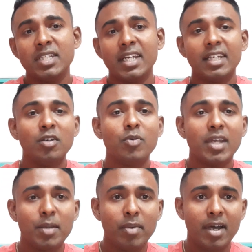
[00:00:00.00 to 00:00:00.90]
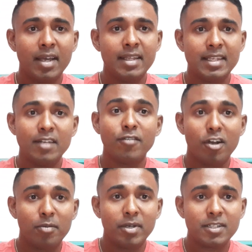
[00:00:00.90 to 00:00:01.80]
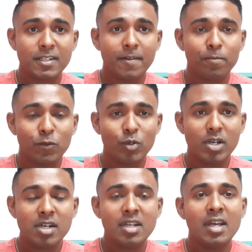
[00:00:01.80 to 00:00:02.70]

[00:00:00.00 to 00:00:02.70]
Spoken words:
taken away by the environment, right?